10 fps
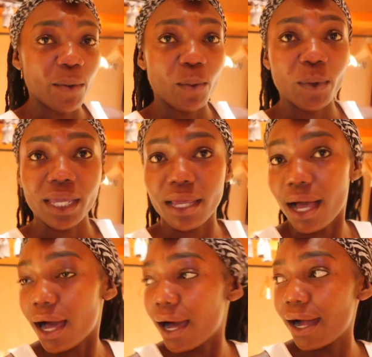
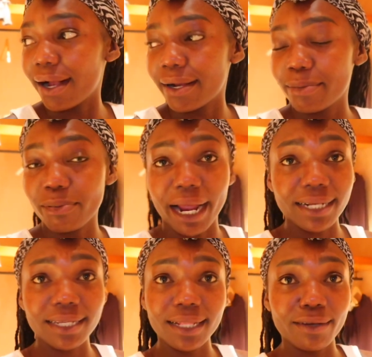We are
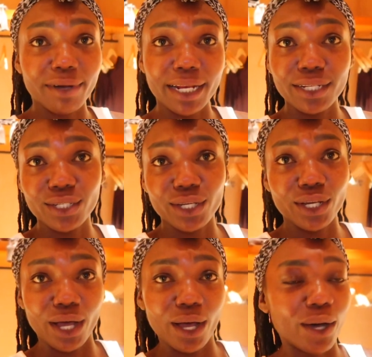practically ready to
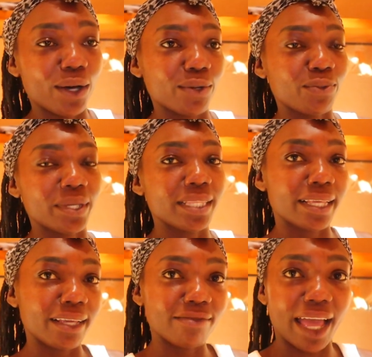go. We
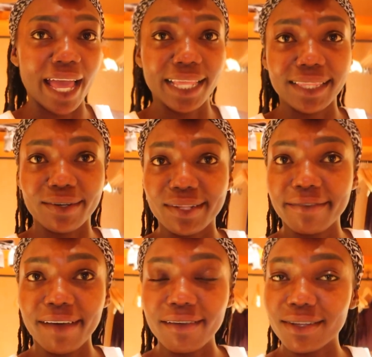leave at literally
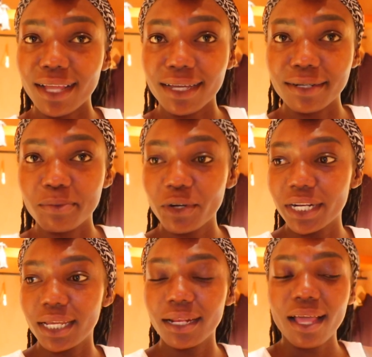5 o'clock in the
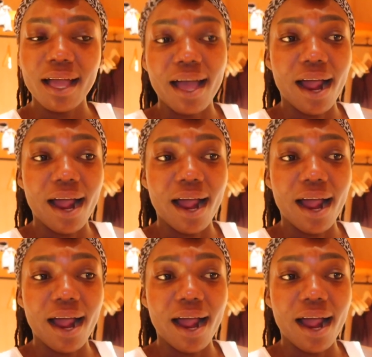morning.